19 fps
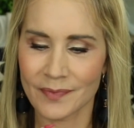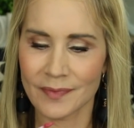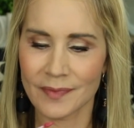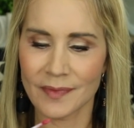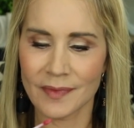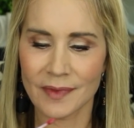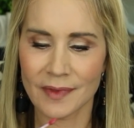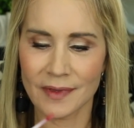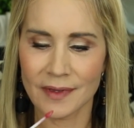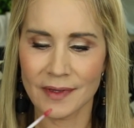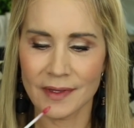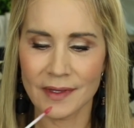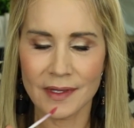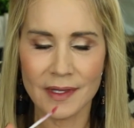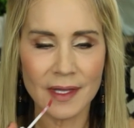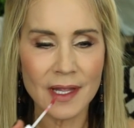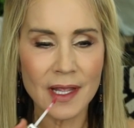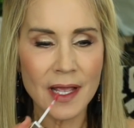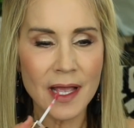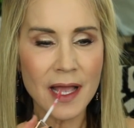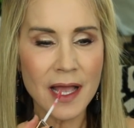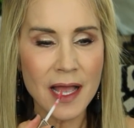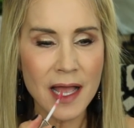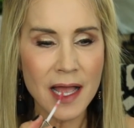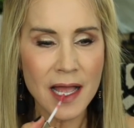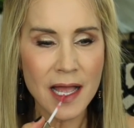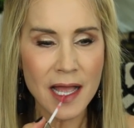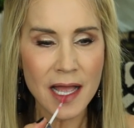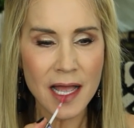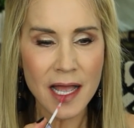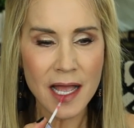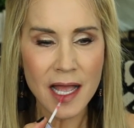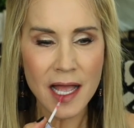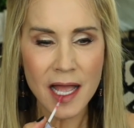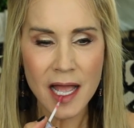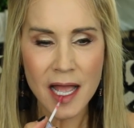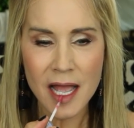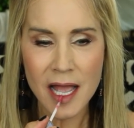
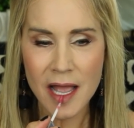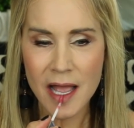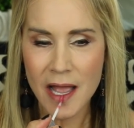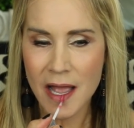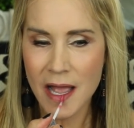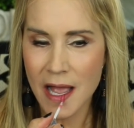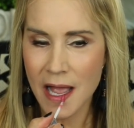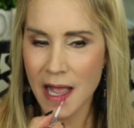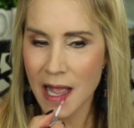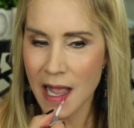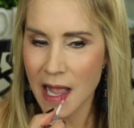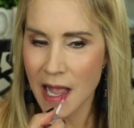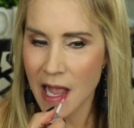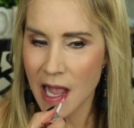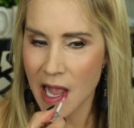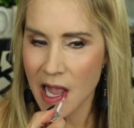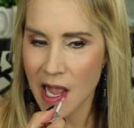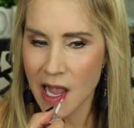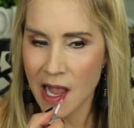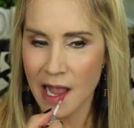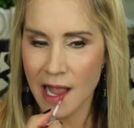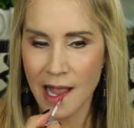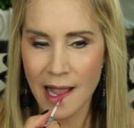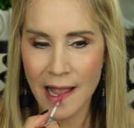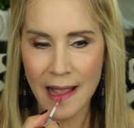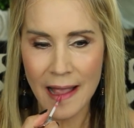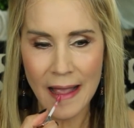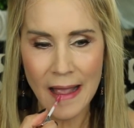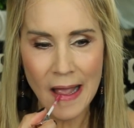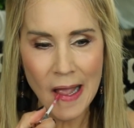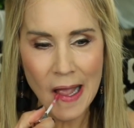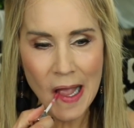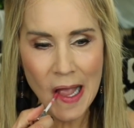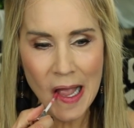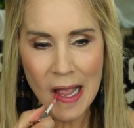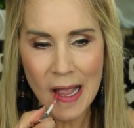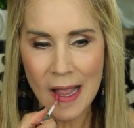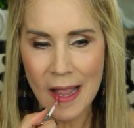
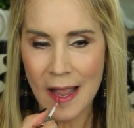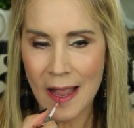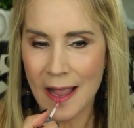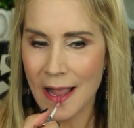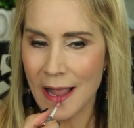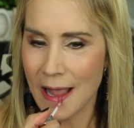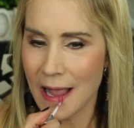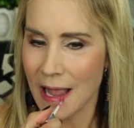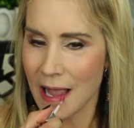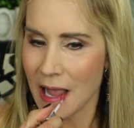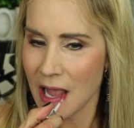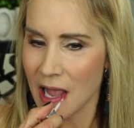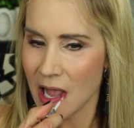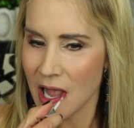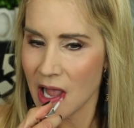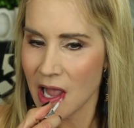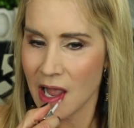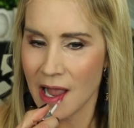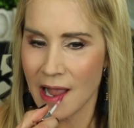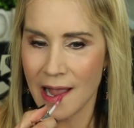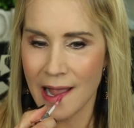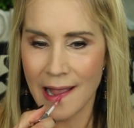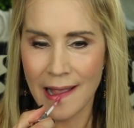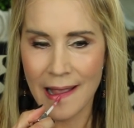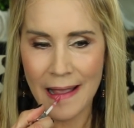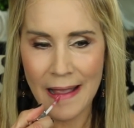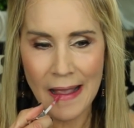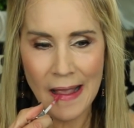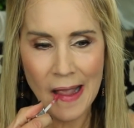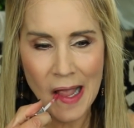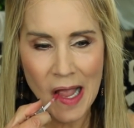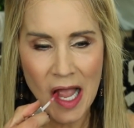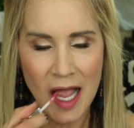(no one is talking)